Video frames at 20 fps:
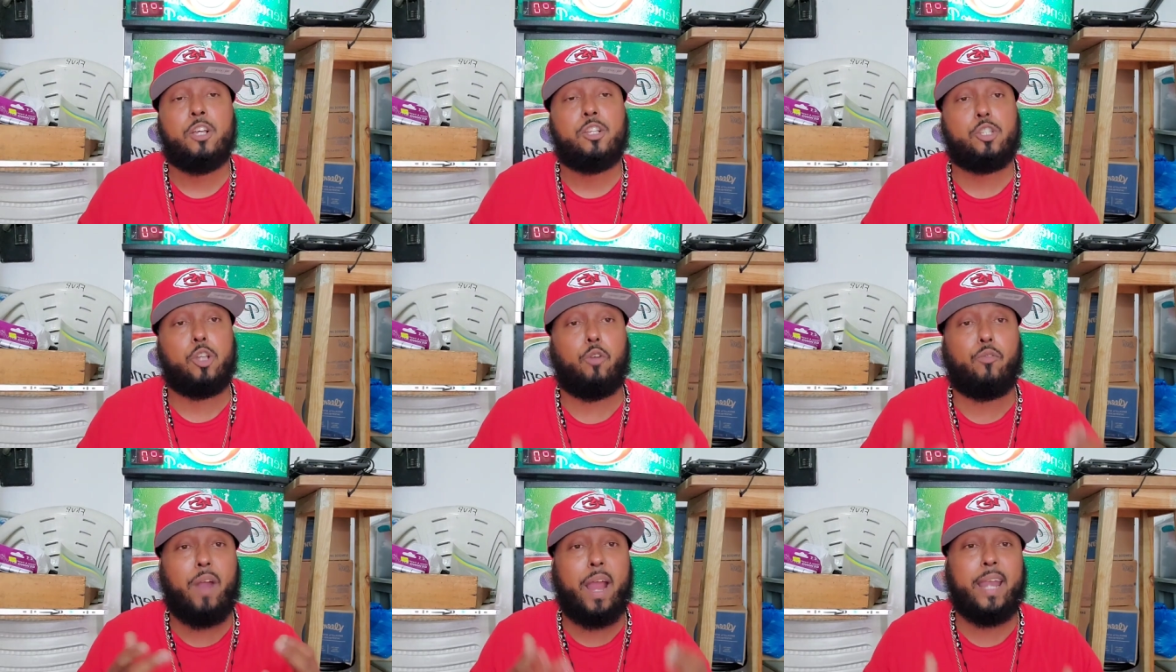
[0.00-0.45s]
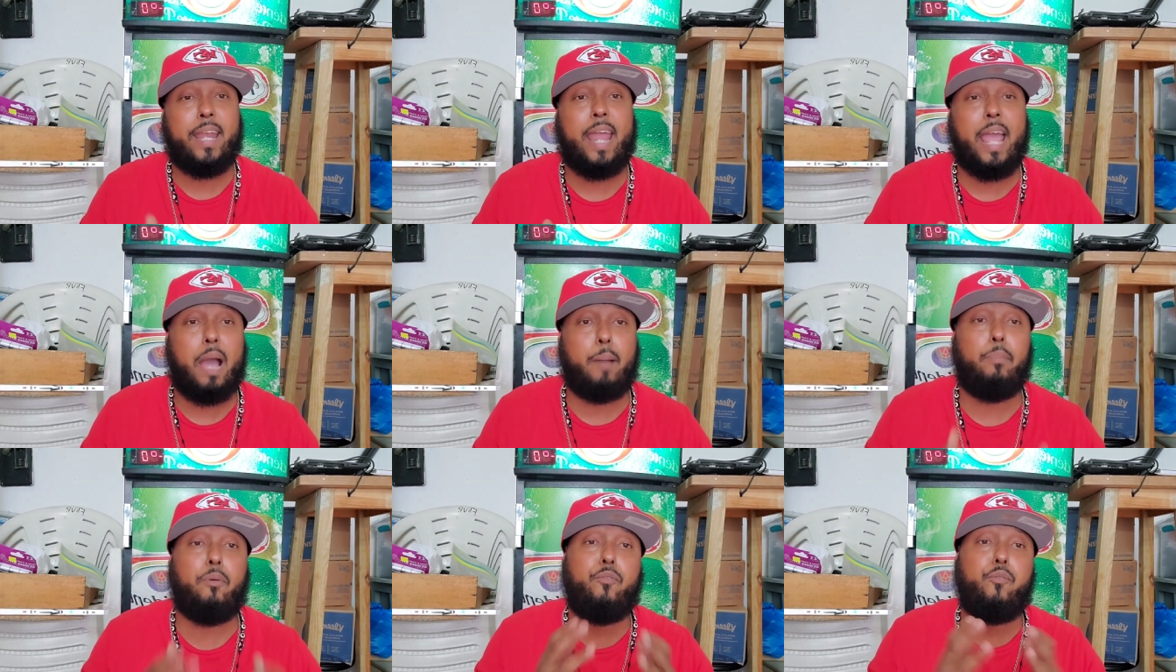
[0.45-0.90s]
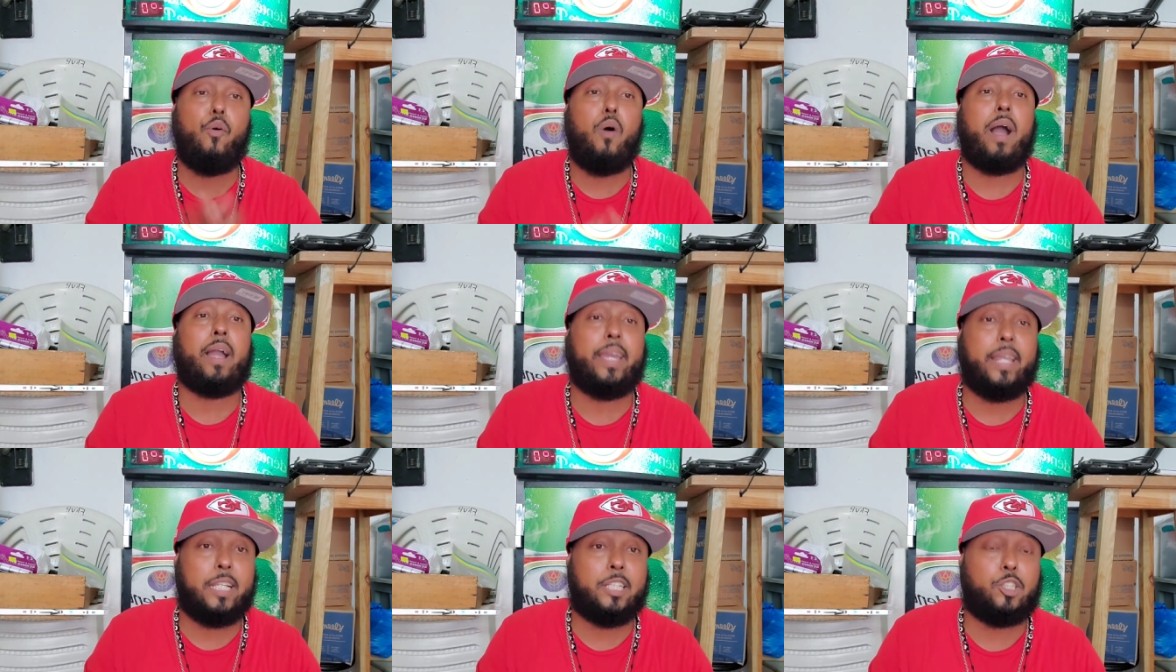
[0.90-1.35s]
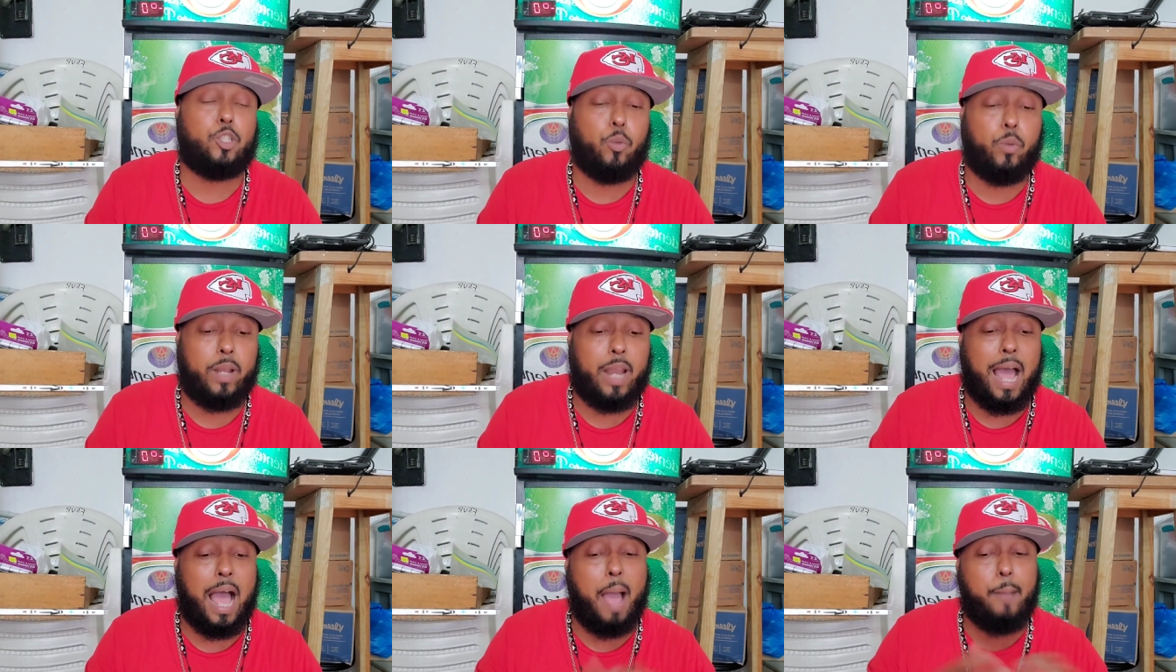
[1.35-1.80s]
So right now, before I get
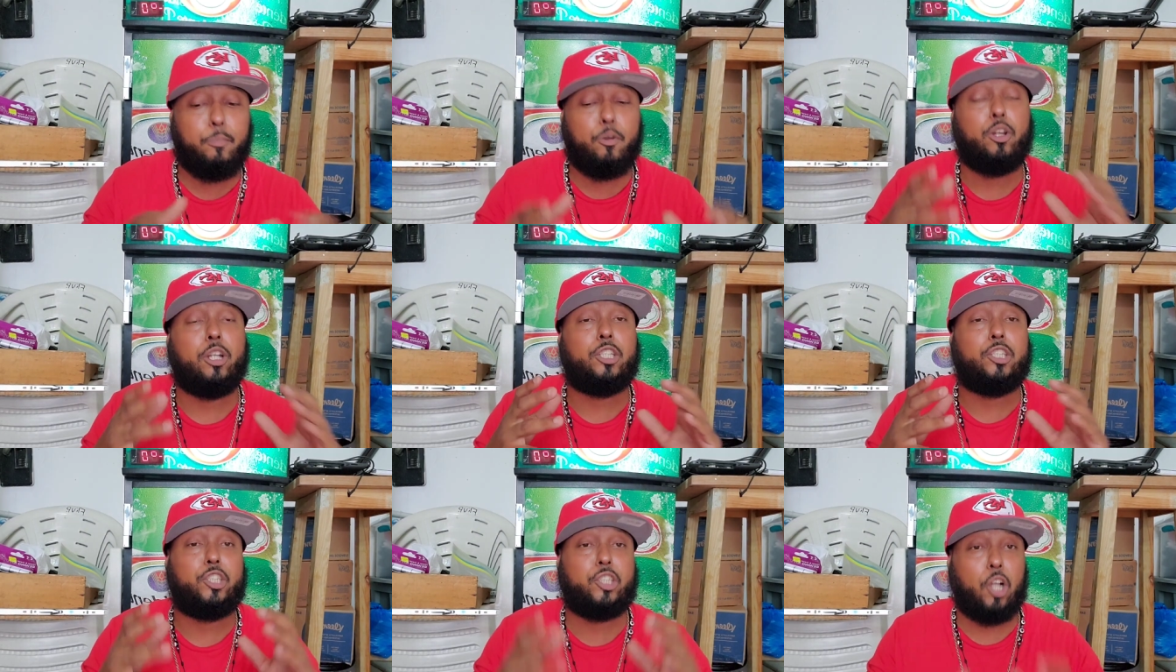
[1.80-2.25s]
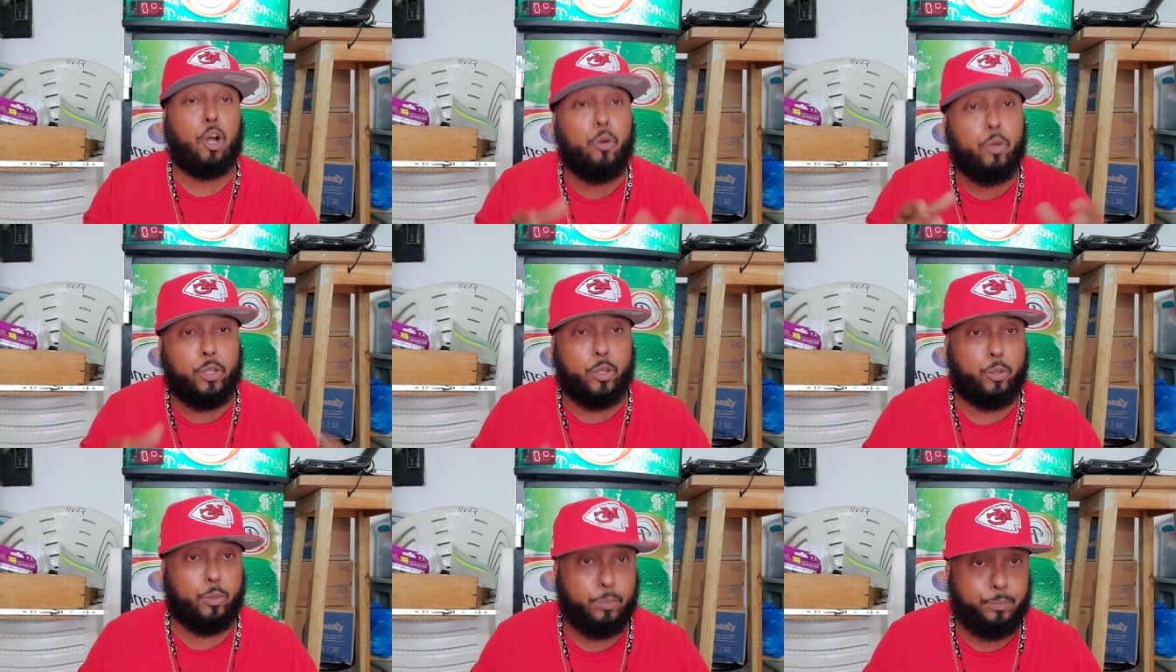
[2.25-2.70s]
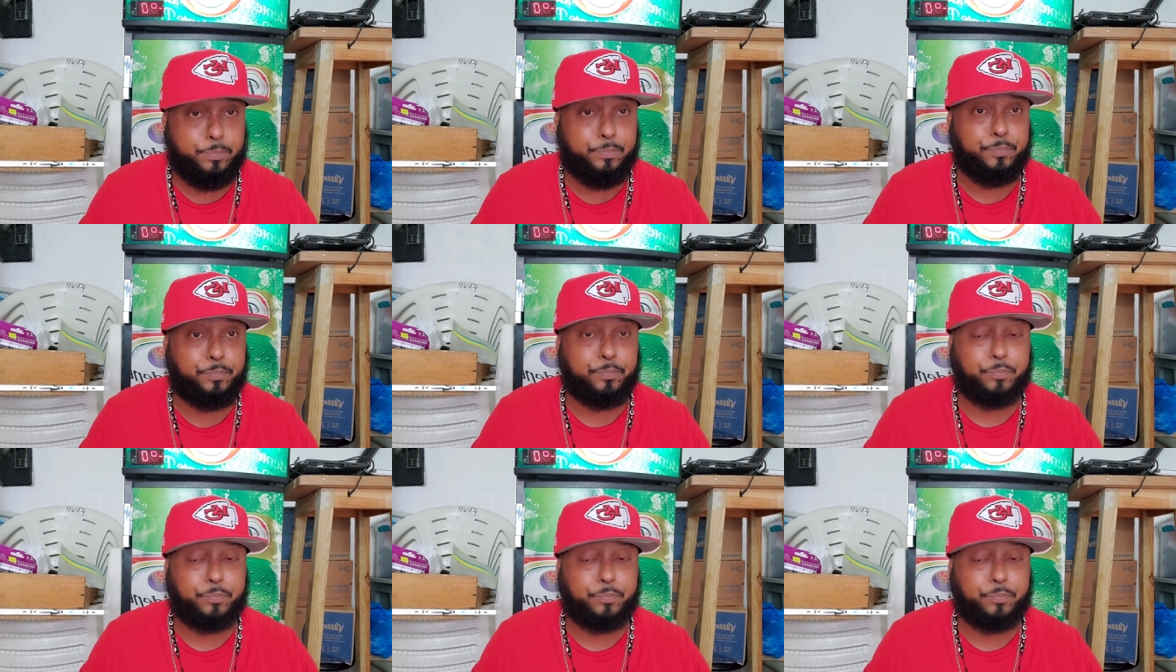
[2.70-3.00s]
into it, I'm going to show you